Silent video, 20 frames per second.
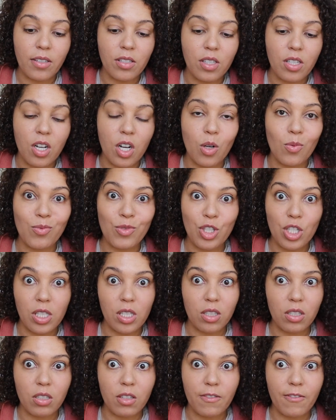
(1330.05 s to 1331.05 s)
So just
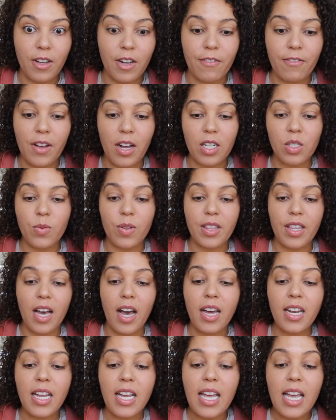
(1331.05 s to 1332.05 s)
a little fun fact with
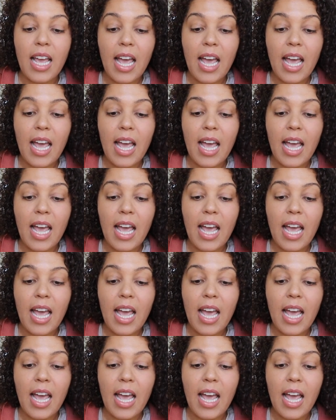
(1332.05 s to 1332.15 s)
that.